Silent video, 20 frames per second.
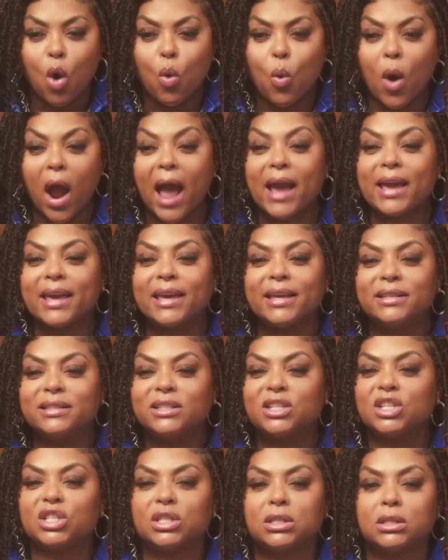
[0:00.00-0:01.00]
where I can
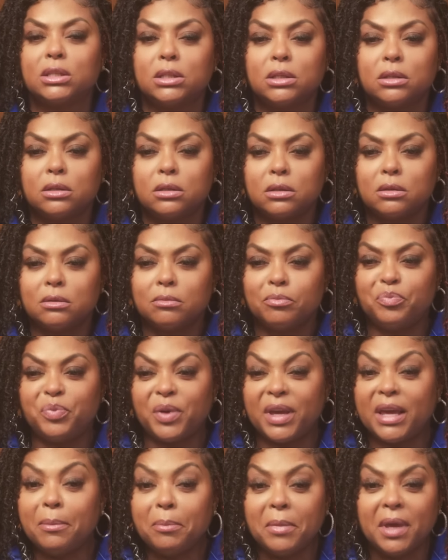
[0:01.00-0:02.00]
just
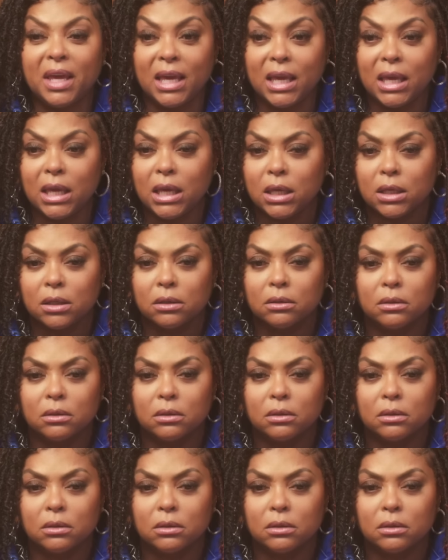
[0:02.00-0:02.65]
be me